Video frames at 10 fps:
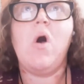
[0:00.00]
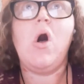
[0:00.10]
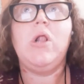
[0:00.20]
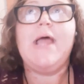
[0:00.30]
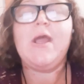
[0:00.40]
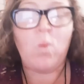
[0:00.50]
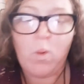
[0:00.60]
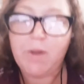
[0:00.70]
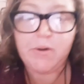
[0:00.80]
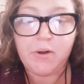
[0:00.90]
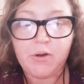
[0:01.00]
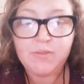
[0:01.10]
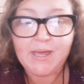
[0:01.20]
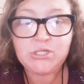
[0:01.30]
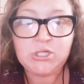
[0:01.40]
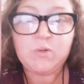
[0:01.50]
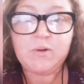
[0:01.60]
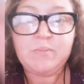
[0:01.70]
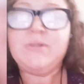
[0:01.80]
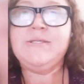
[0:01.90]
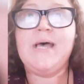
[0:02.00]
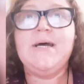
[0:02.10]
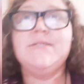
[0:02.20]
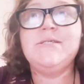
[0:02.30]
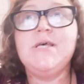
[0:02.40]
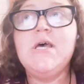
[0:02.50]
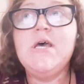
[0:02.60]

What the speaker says: awe-like wonder that children possess.